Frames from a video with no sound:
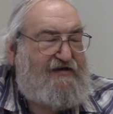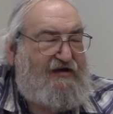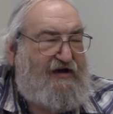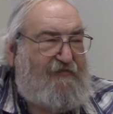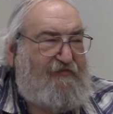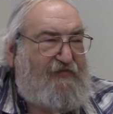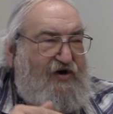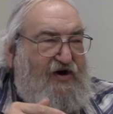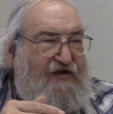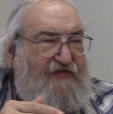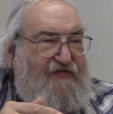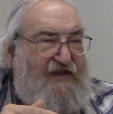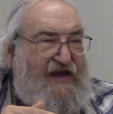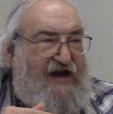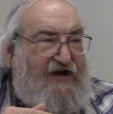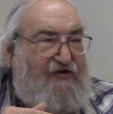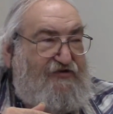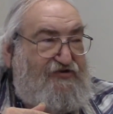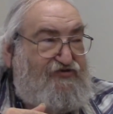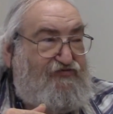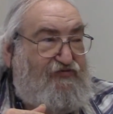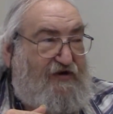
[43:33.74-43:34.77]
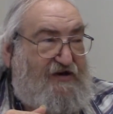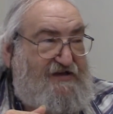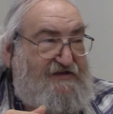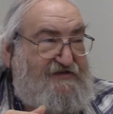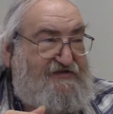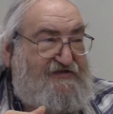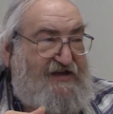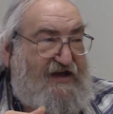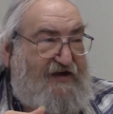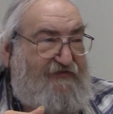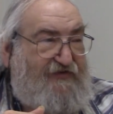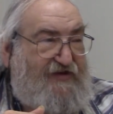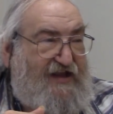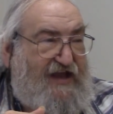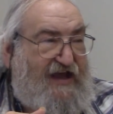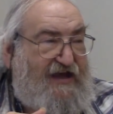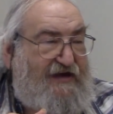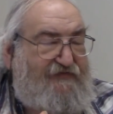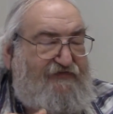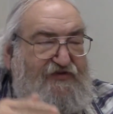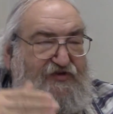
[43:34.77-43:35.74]
Come on now at 27
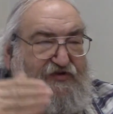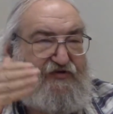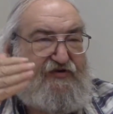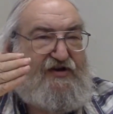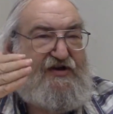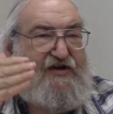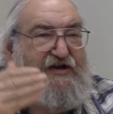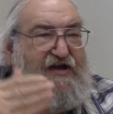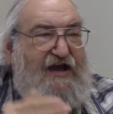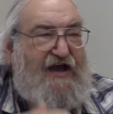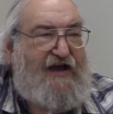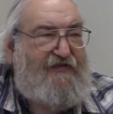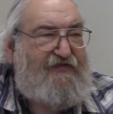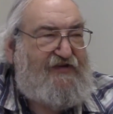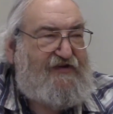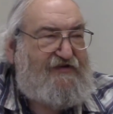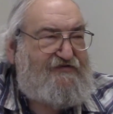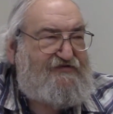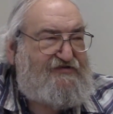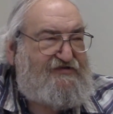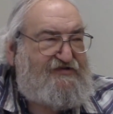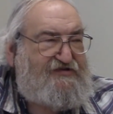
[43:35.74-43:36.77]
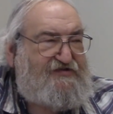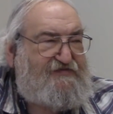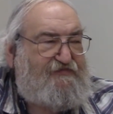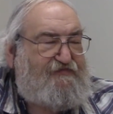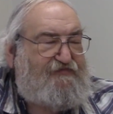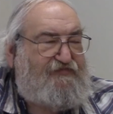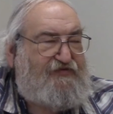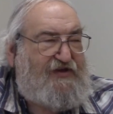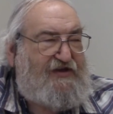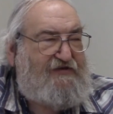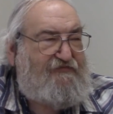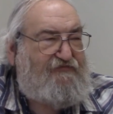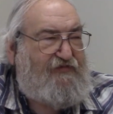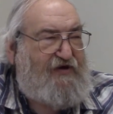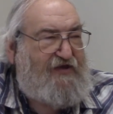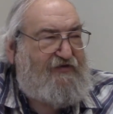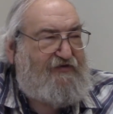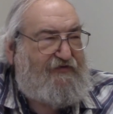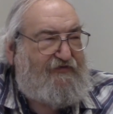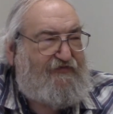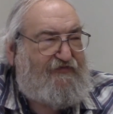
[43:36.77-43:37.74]
after, and there's the
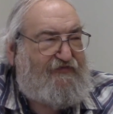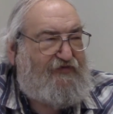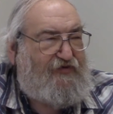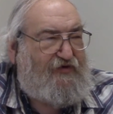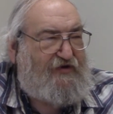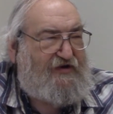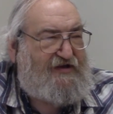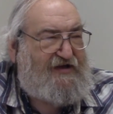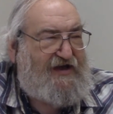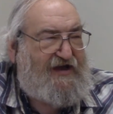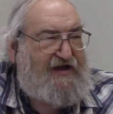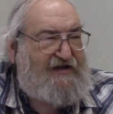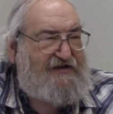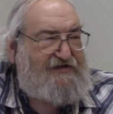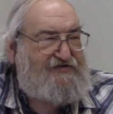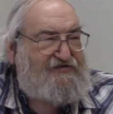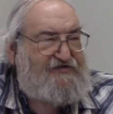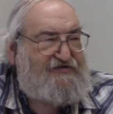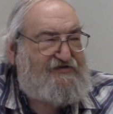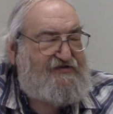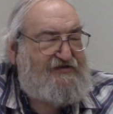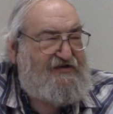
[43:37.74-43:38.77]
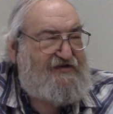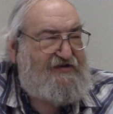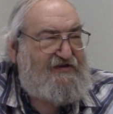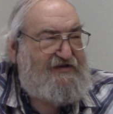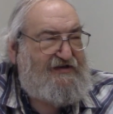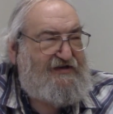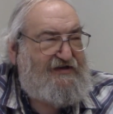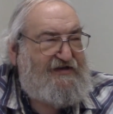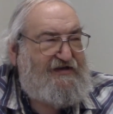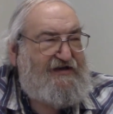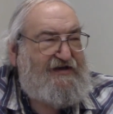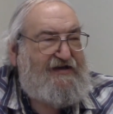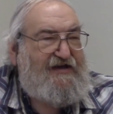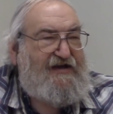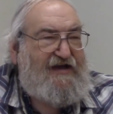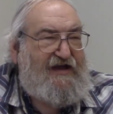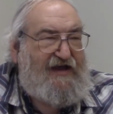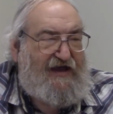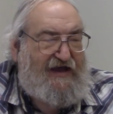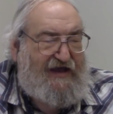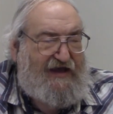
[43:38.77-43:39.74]
weather forecast.
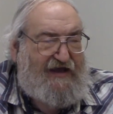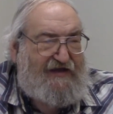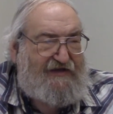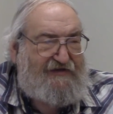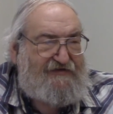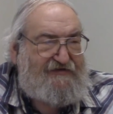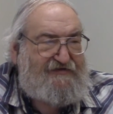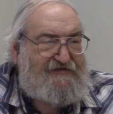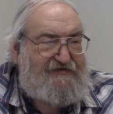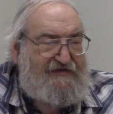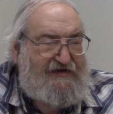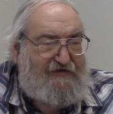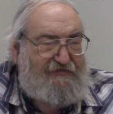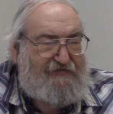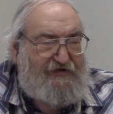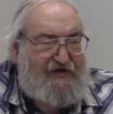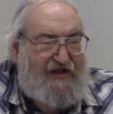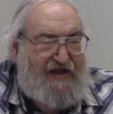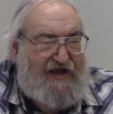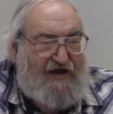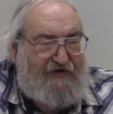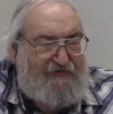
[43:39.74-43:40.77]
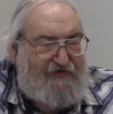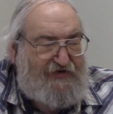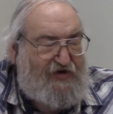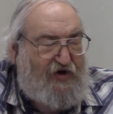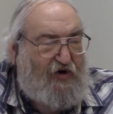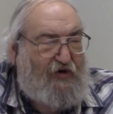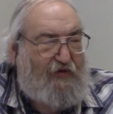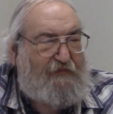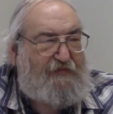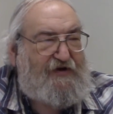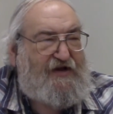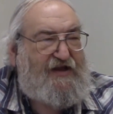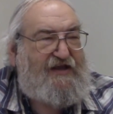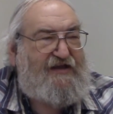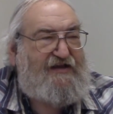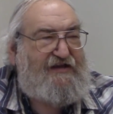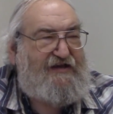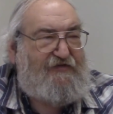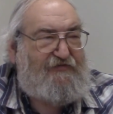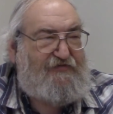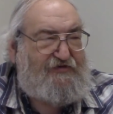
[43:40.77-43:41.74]
And it would have an
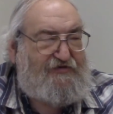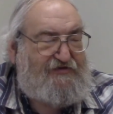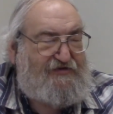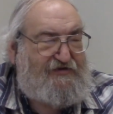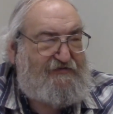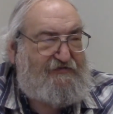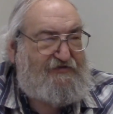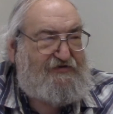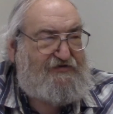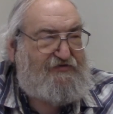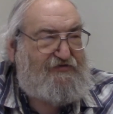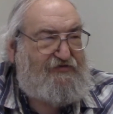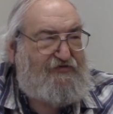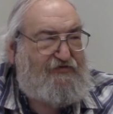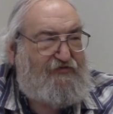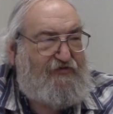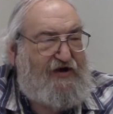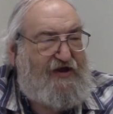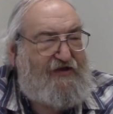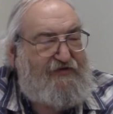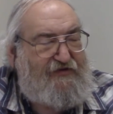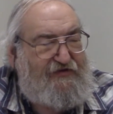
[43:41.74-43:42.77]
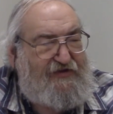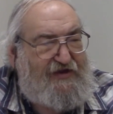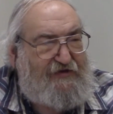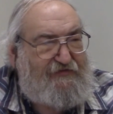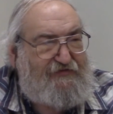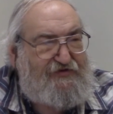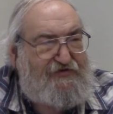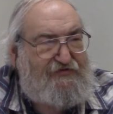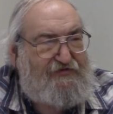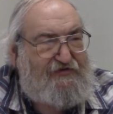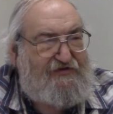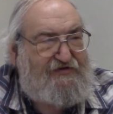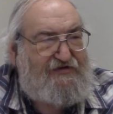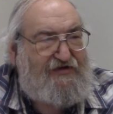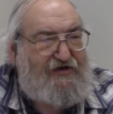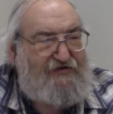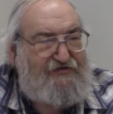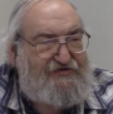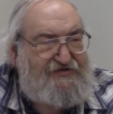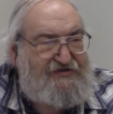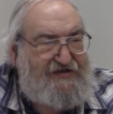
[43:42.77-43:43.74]
opening. It would do the weather. They would do a
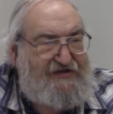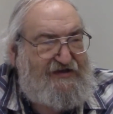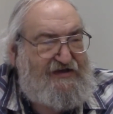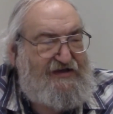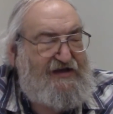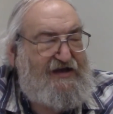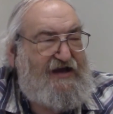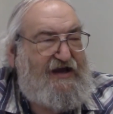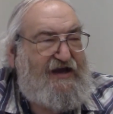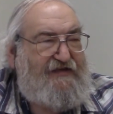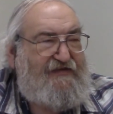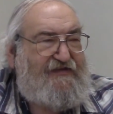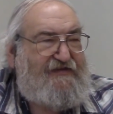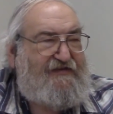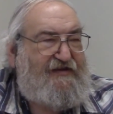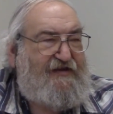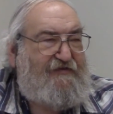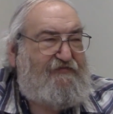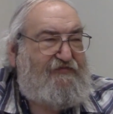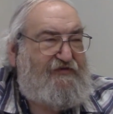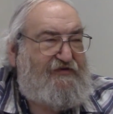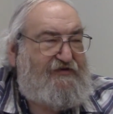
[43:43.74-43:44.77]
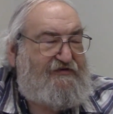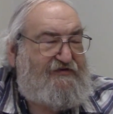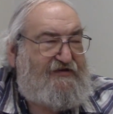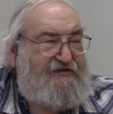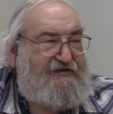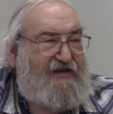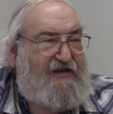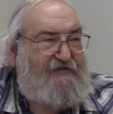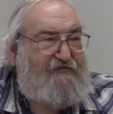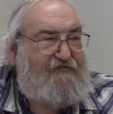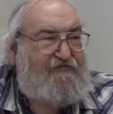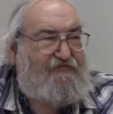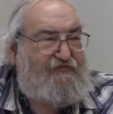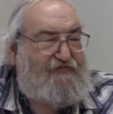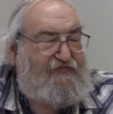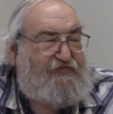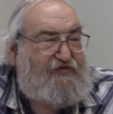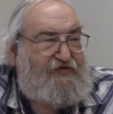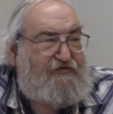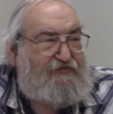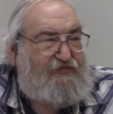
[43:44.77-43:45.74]
closing, and then
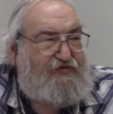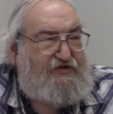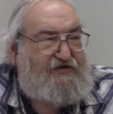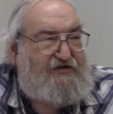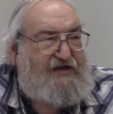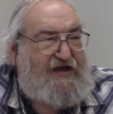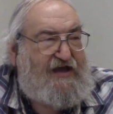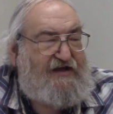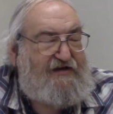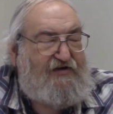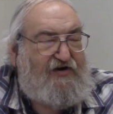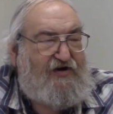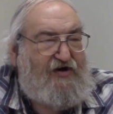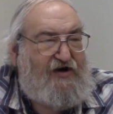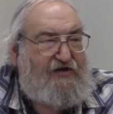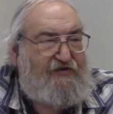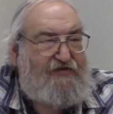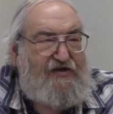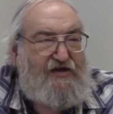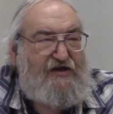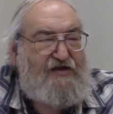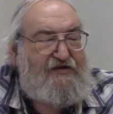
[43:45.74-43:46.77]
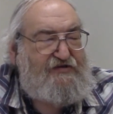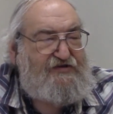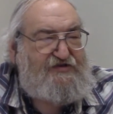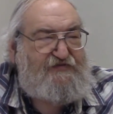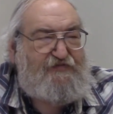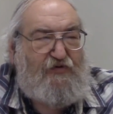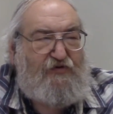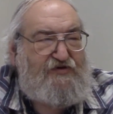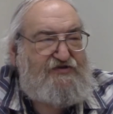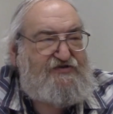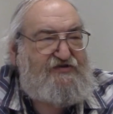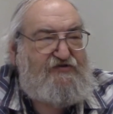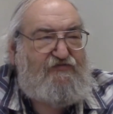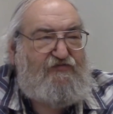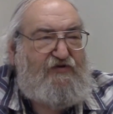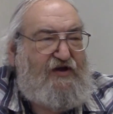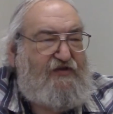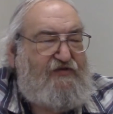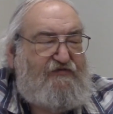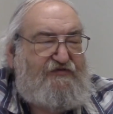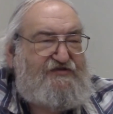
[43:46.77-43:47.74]
would get on. The sports and
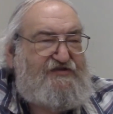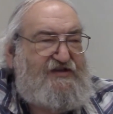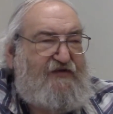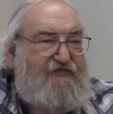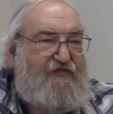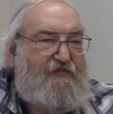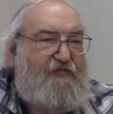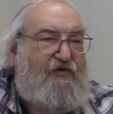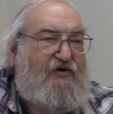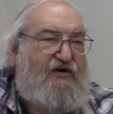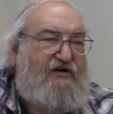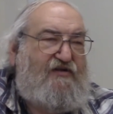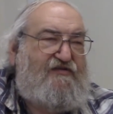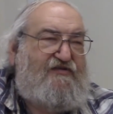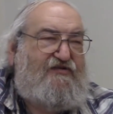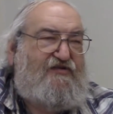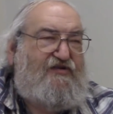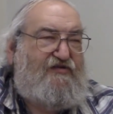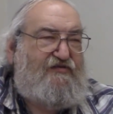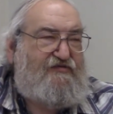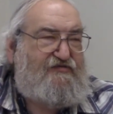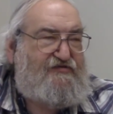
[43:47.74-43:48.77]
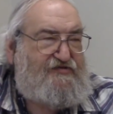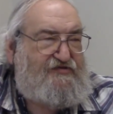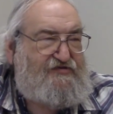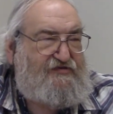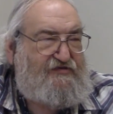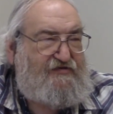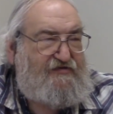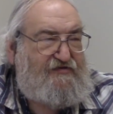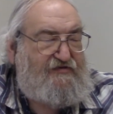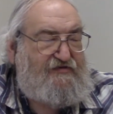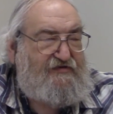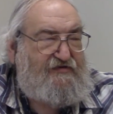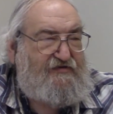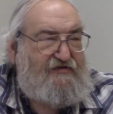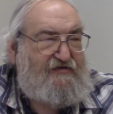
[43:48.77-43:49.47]
the weather was never part of the news.